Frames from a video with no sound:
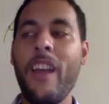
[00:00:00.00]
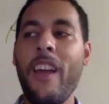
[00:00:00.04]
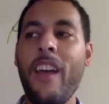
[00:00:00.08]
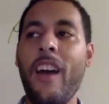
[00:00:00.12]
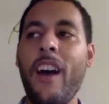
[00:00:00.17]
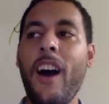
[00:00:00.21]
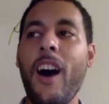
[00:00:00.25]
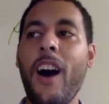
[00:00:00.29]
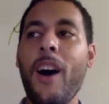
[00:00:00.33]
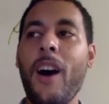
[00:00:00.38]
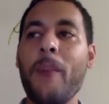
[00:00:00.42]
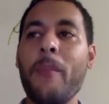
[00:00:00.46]

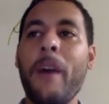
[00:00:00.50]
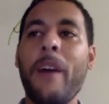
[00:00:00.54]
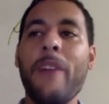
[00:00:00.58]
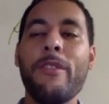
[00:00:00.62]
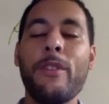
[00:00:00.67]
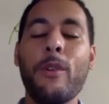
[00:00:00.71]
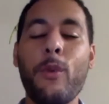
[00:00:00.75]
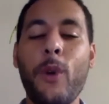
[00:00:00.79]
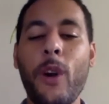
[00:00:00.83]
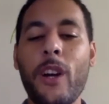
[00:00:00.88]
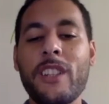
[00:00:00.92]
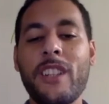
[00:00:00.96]
Have
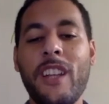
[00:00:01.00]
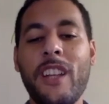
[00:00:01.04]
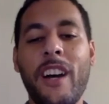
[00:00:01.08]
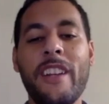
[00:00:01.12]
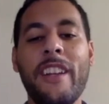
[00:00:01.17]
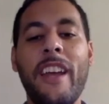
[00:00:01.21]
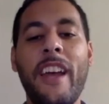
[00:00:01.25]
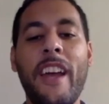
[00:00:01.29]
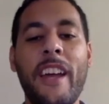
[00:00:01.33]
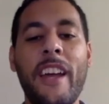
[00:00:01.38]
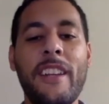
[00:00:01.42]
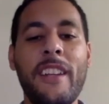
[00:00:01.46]
you worked on
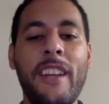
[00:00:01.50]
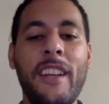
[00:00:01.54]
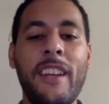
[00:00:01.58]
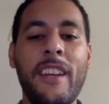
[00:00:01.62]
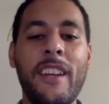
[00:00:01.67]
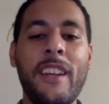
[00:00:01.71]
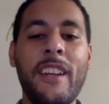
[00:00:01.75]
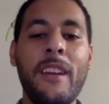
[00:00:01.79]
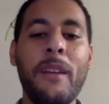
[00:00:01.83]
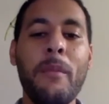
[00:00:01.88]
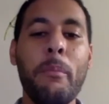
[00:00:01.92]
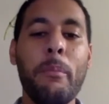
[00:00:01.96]

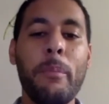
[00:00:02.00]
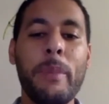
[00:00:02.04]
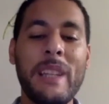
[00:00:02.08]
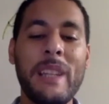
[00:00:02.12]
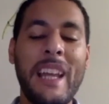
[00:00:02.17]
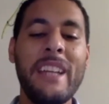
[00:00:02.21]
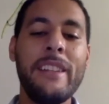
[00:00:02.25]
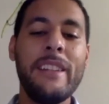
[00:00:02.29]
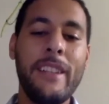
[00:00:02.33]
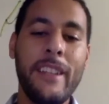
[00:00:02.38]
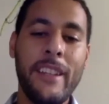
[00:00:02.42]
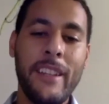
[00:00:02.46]
any
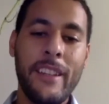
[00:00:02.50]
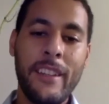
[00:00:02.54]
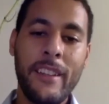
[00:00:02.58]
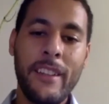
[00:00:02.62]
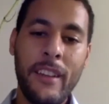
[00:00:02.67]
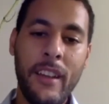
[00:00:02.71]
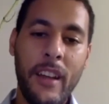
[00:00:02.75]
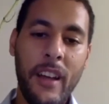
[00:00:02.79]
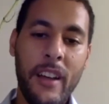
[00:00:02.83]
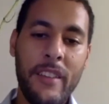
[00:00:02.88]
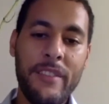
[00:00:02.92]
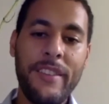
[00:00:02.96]
blended
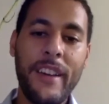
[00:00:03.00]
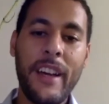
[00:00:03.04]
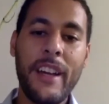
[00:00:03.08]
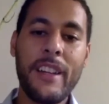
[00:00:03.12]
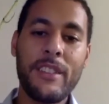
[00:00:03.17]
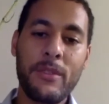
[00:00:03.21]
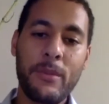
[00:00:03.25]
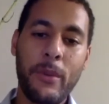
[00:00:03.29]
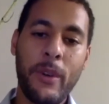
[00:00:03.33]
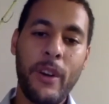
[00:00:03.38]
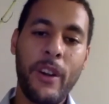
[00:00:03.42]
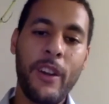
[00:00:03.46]

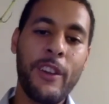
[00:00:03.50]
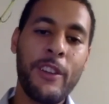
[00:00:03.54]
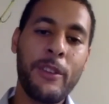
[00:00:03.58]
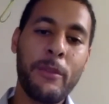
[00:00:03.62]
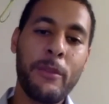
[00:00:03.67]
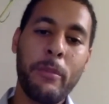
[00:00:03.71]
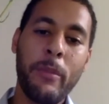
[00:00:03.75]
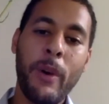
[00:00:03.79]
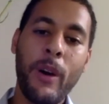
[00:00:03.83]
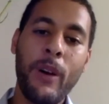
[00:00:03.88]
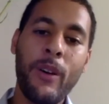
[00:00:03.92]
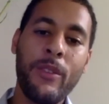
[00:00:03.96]
events where it's
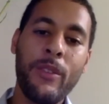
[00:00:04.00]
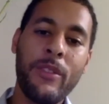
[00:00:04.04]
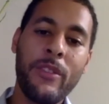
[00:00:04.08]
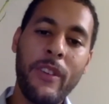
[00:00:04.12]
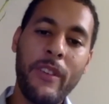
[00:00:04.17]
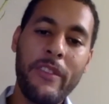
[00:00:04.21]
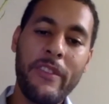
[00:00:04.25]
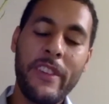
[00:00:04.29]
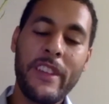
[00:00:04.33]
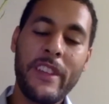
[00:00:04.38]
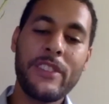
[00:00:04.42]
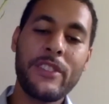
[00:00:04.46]
both
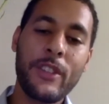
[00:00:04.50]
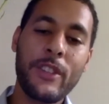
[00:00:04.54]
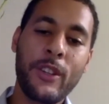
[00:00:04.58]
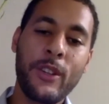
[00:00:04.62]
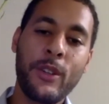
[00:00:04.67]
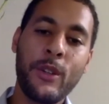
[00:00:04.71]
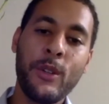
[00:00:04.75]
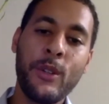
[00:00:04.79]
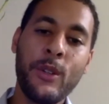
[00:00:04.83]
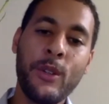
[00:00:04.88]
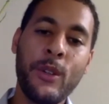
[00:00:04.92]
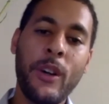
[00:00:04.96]

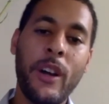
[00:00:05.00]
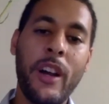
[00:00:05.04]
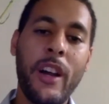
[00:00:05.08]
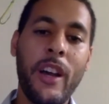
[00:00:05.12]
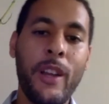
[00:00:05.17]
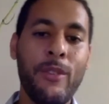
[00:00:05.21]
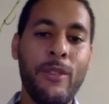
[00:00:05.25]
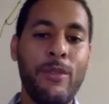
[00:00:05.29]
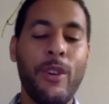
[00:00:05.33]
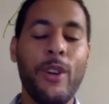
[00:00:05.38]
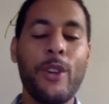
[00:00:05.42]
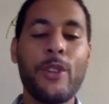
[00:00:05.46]
physical
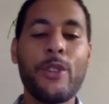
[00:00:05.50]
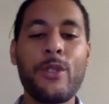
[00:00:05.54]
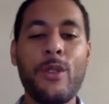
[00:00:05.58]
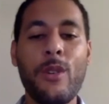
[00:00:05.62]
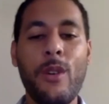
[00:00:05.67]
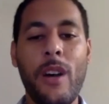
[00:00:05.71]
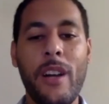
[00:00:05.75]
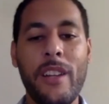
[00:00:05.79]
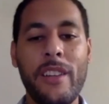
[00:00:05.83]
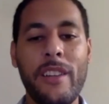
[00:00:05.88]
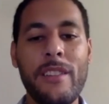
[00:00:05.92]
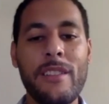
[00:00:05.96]
and virtual
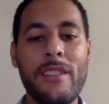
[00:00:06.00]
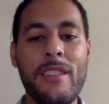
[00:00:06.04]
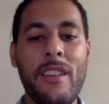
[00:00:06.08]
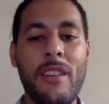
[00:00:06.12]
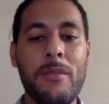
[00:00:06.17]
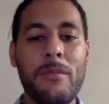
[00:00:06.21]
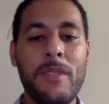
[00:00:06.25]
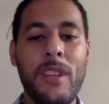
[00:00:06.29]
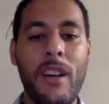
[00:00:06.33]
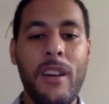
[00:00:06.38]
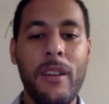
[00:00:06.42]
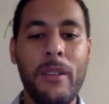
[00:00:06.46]
at the same
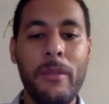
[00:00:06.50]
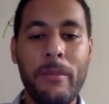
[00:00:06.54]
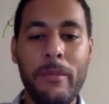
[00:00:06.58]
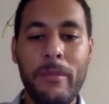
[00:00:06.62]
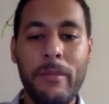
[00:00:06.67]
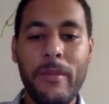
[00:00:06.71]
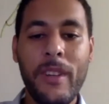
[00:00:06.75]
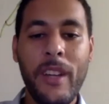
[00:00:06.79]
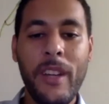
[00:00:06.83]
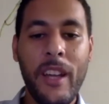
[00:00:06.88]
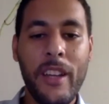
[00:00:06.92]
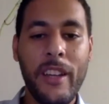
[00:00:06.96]
time?
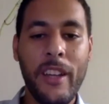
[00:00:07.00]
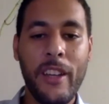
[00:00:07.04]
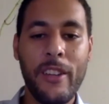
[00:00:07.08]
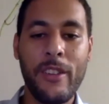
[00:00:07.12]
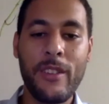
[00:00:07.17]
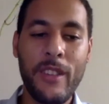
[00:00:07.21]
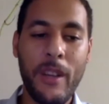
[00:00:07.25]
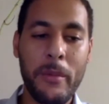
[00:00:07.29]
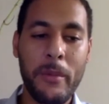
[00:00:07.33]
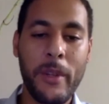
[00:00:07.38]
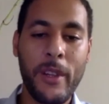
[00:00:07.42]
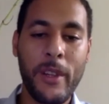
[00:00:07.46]
And can you
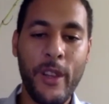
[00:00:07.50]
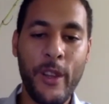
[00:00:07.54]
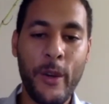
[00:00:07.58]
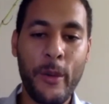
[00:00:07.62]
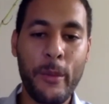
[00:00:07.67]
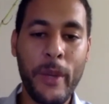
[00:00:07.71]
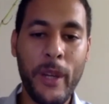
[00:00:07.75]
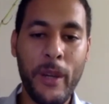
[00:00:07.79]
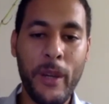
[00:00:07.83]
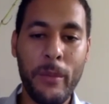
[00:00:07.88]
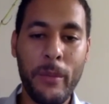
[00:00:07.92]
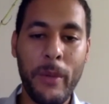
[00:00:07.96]
tell me a little
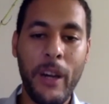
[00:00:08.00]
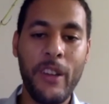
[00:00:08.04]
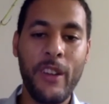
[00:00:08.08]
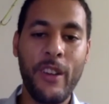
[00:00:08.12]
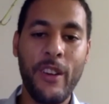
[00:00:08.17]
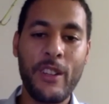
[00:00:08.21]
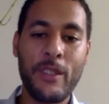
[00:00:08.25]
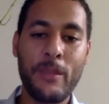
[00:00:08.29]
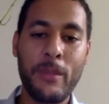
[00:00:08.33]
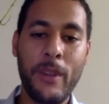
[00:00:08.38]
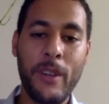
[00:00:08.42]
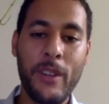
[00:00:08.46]
bit about your
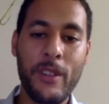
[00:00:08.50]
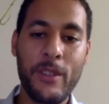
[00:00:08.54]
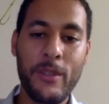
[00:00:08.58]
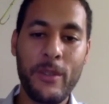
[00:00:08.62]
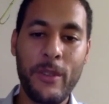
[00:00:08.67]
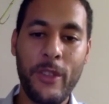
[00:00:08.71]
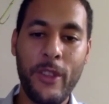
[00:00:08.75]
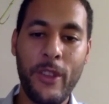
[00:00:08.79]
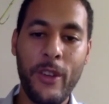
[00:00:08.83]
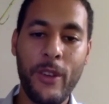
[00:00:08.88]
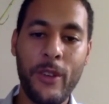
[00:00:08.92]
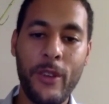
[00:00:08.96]
experience with
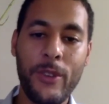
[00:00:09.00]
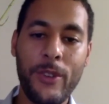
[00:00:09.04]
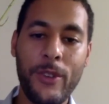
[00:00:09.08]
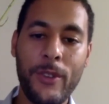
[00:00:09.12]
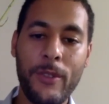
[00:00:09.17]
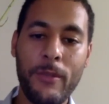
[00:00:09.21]
those?